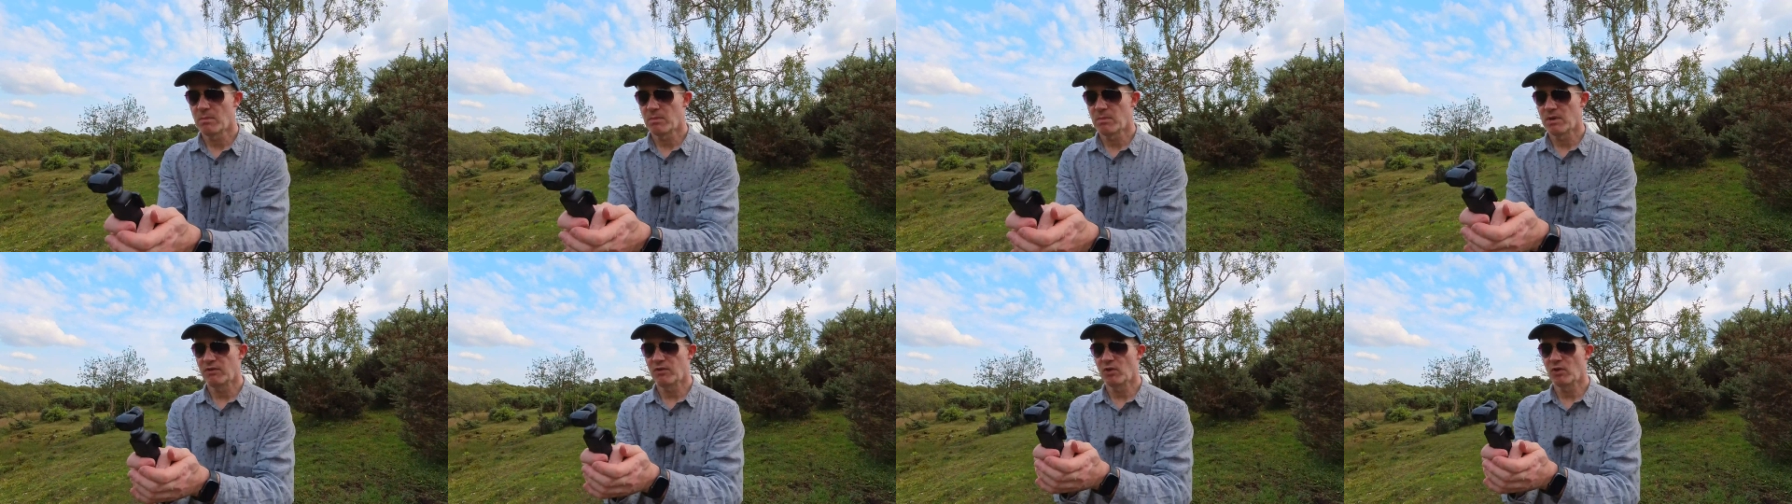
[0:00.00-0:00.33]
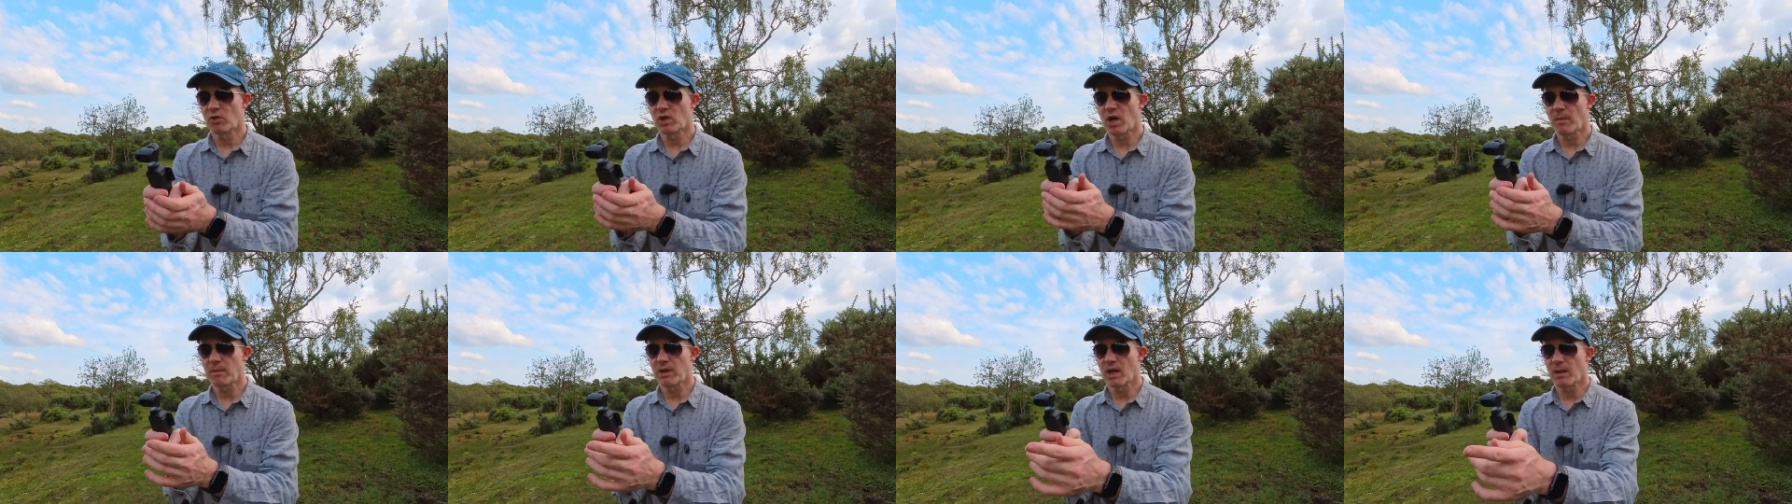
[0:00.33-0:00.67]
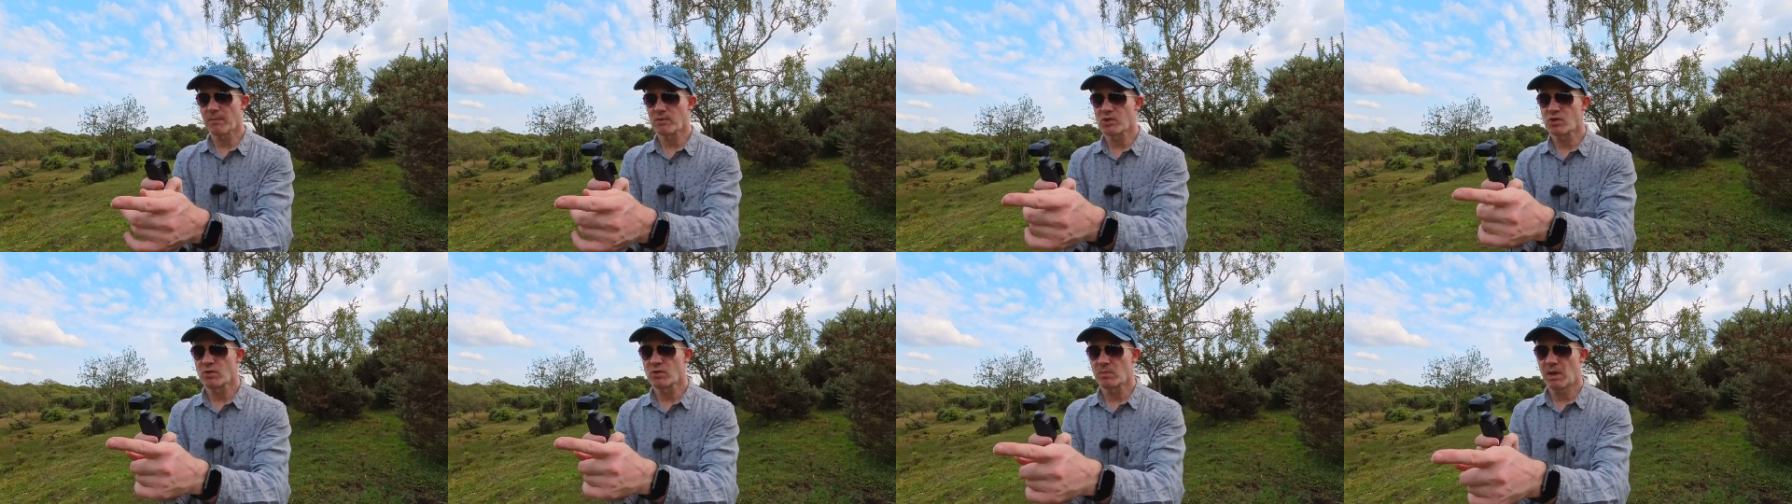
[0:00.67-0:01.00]
but if you're coming
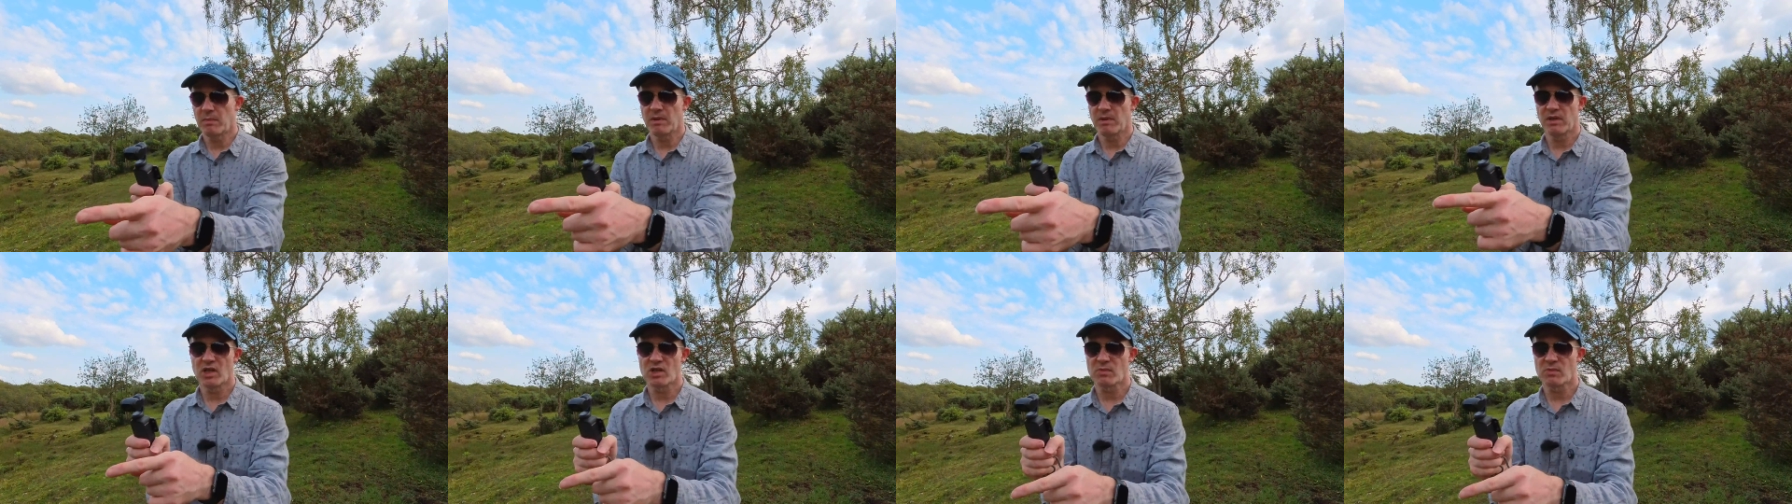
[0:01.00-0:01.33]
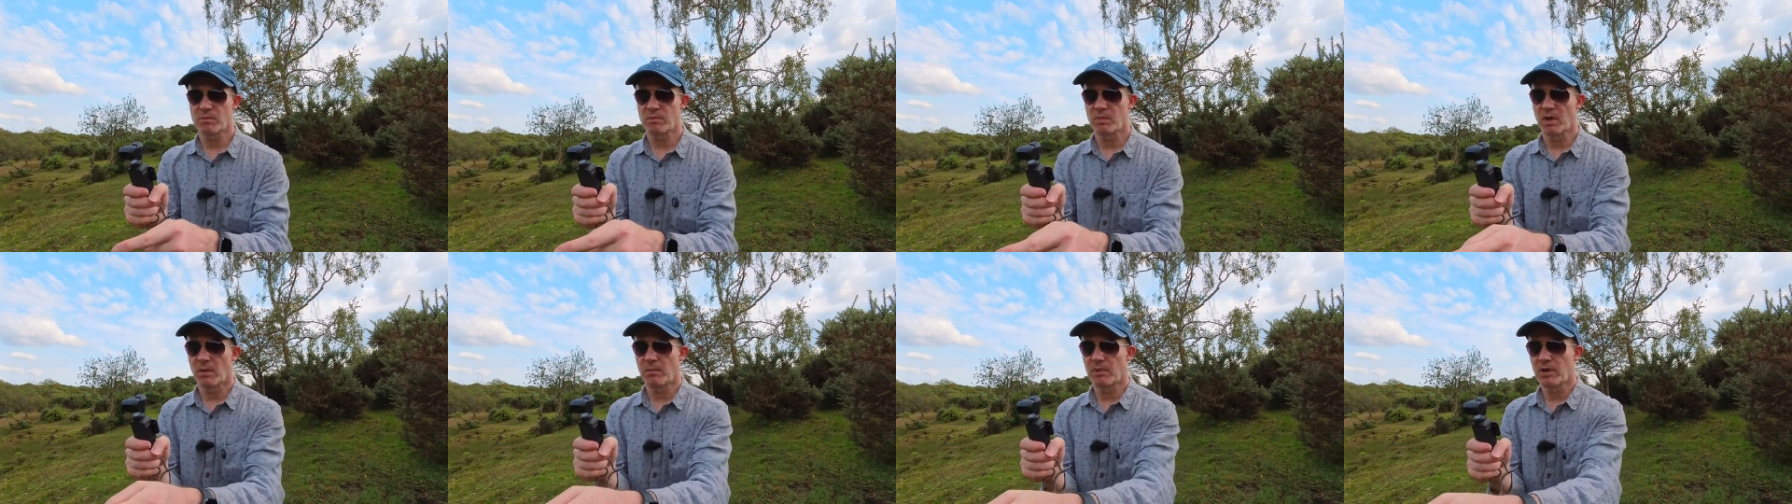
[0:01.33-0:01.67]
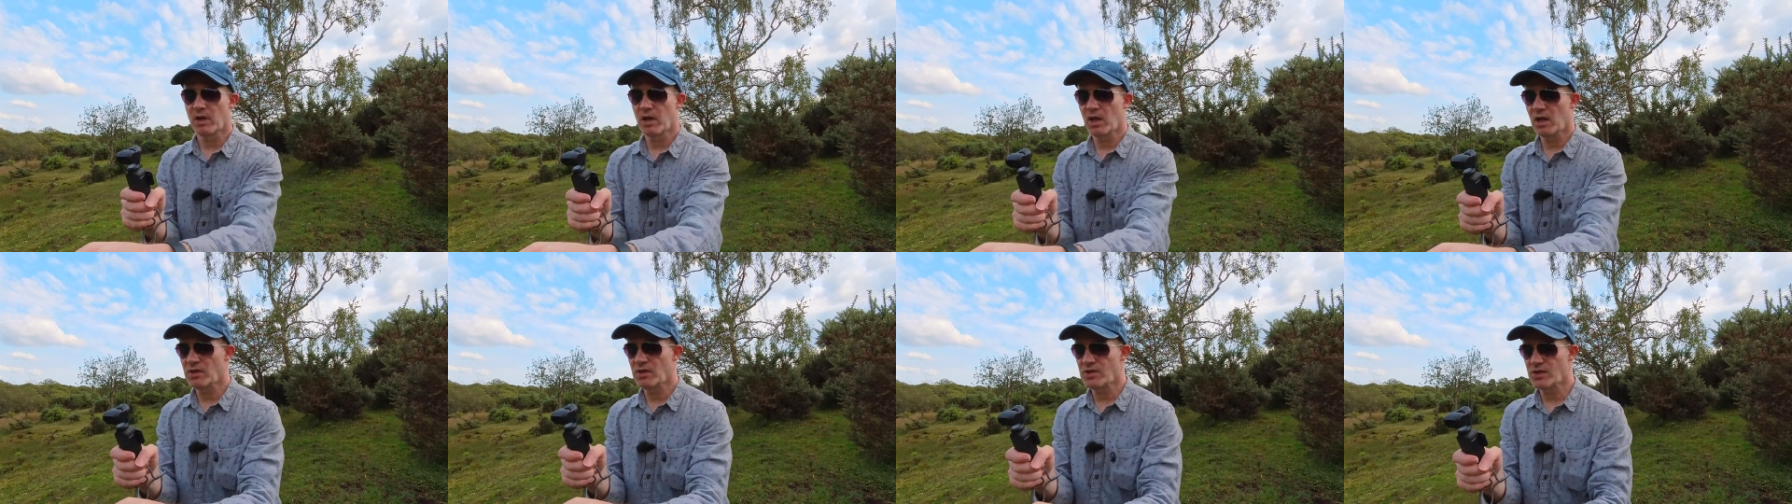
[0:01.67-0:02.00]
up to maybe this a
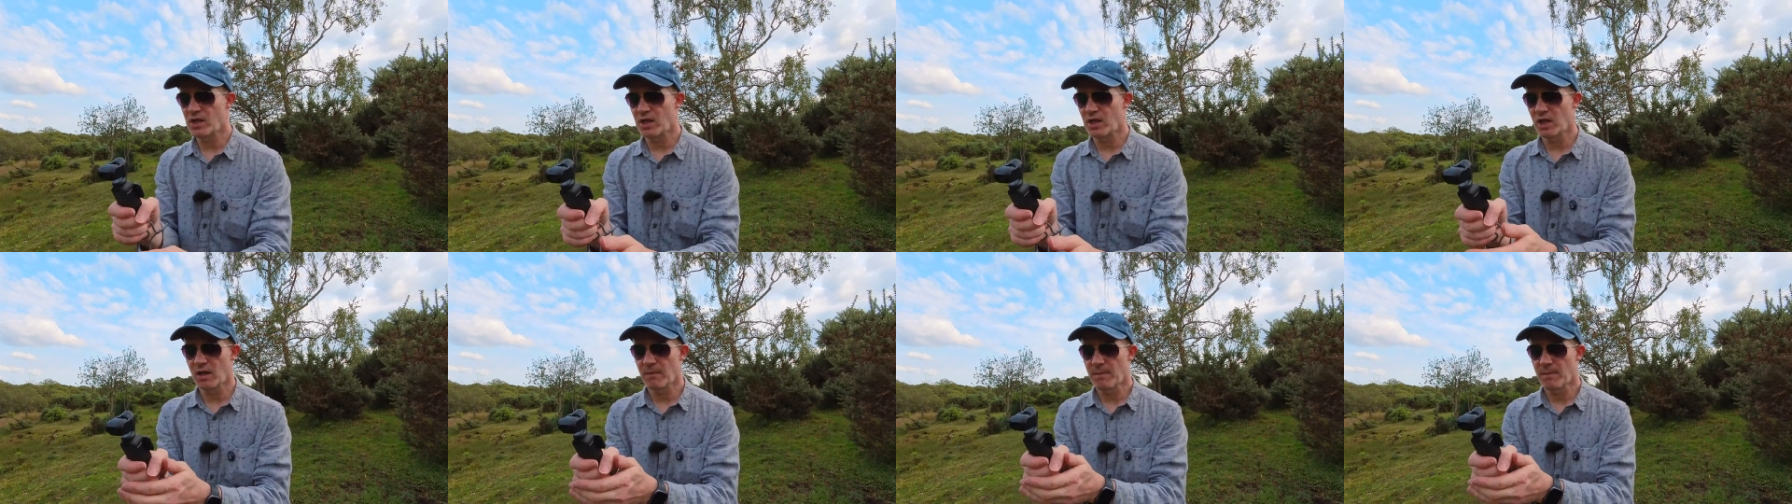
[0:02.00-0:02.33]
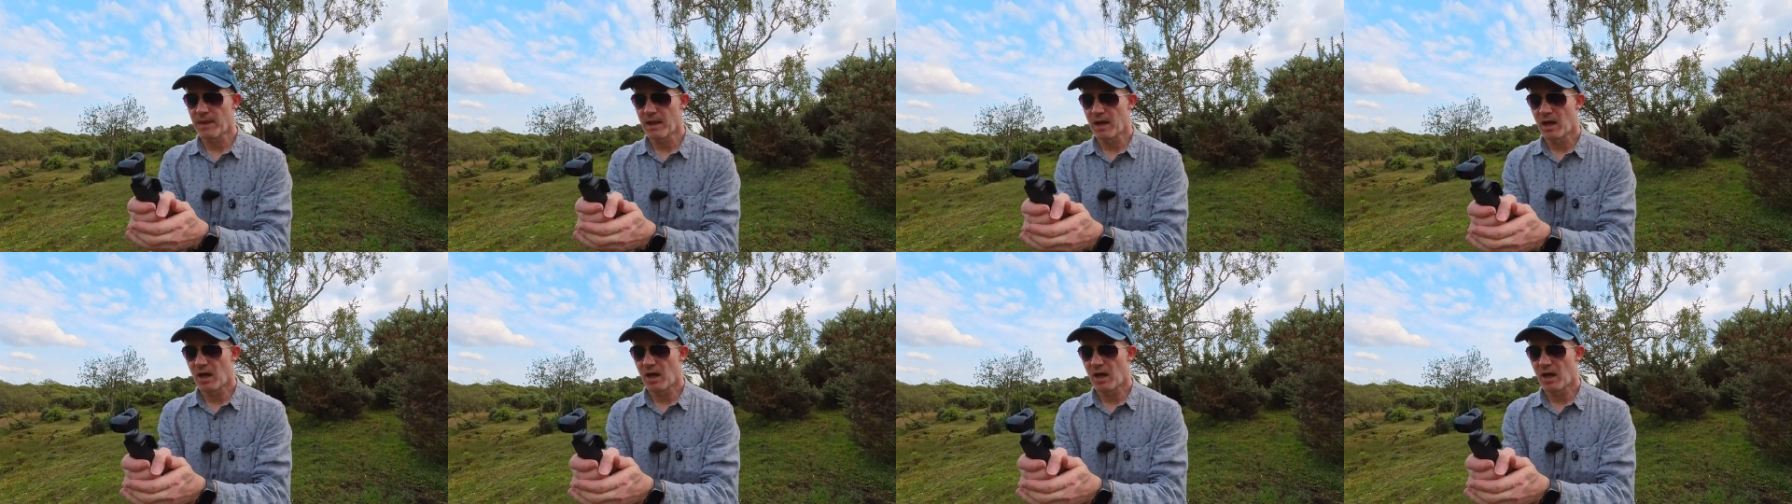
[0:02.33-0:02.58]
plant here,